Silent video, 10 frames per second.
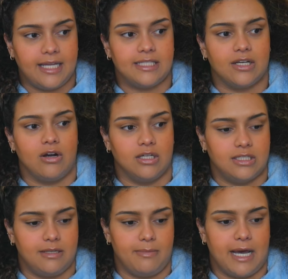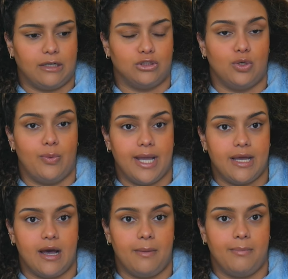it's a constant battle to
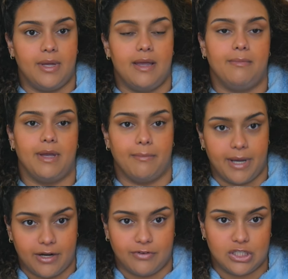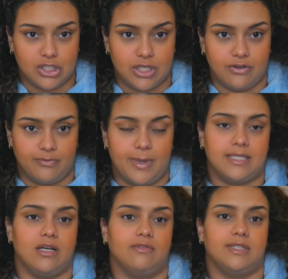wake up and be a better version of
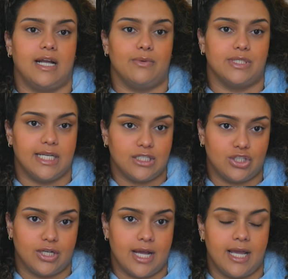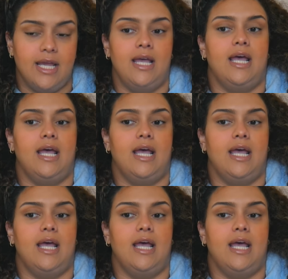myself than I was yesterday.